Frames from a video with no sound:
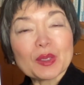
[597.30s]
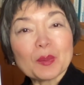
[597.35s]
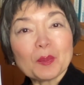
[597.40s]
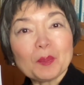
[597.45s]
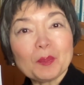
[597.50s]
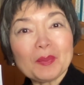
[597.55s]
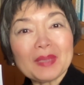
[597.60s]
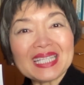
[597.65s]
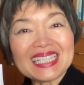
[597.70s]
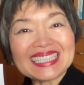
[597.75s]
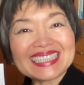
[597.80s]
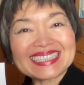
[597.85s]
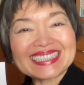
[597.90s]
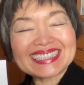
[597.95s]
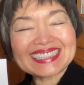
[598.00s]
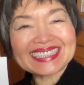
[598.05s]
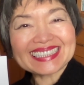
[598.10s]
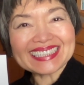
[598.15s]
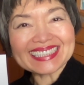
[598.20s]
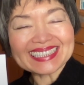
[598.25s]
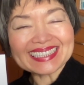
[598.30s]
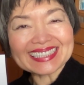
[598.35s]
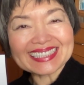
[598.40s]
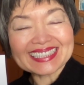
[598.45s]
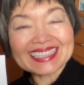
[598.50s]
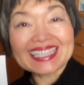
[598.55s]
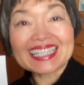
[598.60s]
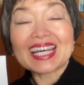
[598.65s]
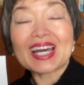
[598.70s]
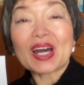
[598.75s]
Michi.
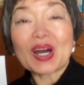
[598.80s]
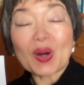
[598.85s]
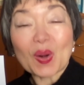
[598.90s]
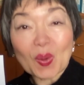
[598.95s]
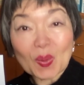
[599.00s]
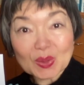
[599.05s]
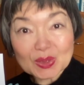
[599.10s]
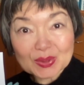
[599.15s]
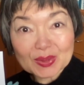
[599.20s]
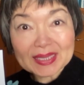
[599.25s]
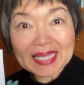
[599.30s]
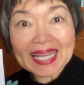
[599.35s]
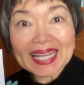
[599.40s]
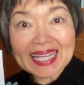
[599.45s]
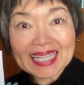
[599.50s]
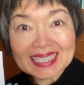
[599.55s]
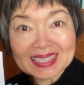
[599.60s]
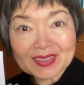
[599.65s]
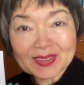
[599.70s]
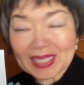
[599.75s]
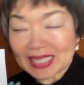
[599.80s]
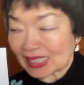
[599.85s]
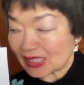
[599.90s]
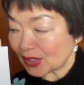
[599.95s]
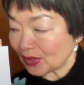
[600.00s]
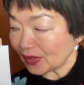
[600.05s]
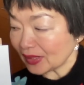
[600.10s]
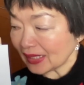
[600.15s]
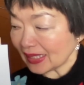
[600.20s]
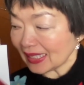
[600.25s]
Also the
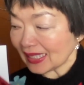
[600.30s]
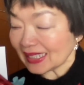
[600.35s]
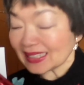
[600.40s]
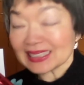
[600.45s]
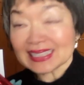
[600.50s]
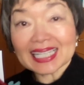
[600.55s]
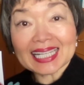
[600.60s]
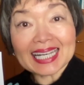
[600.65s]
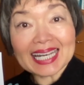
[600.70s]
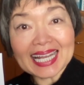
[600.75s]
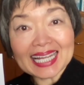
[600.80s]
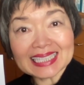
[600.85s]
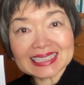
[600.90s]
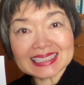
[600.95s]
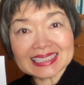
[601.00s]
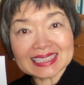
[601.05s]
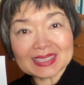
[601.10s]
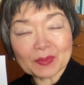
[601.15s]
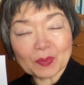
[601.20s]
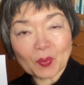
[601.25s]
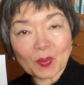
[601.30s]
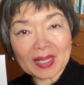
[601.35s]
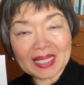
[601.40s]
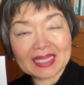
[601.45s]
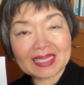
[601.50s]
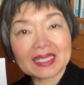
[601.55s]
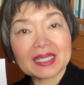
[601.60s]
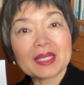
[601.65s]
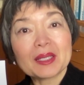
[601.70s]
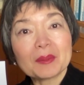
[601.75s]
intonation is the last
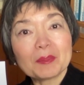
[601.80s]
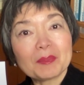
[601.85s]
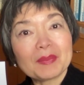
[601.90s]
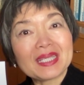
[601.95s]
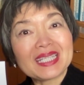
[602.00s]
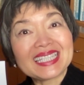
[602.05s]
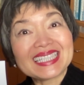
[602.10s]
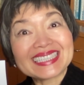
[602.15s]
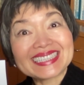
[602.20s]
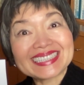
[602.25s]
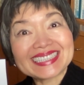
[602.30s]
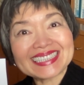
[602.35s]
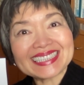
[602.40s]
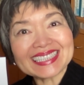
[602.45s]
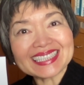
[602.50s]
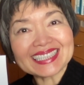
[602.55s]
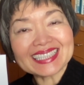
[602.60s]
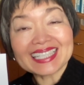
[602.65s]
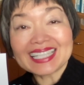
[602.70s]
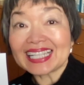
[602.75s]
one. Michi.